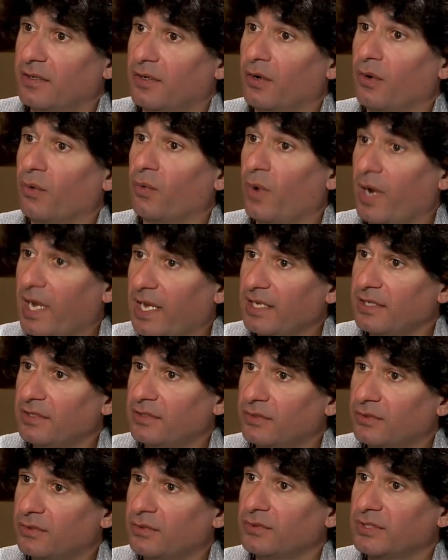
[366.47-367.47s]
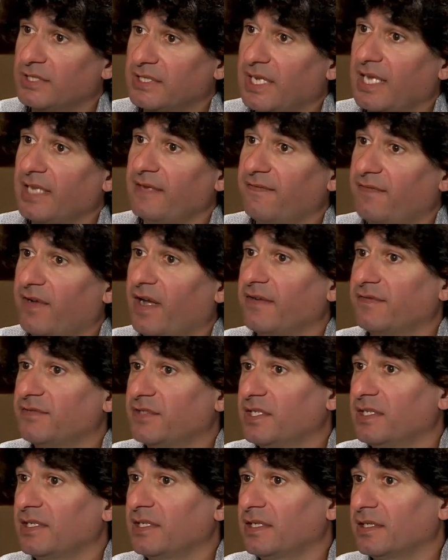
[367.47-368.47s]
a way to send
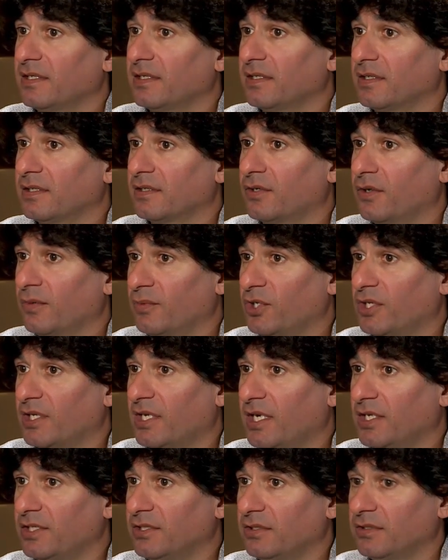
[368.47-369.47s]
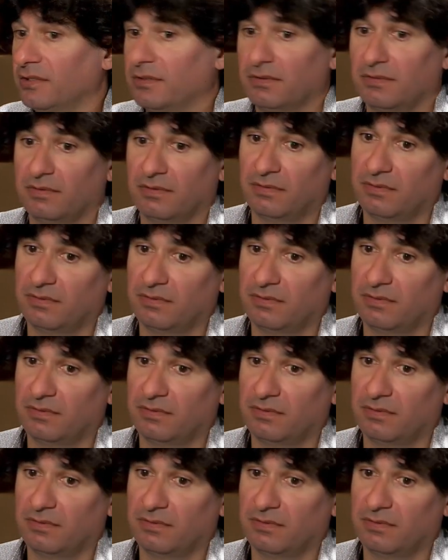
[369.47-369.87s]
5G communication.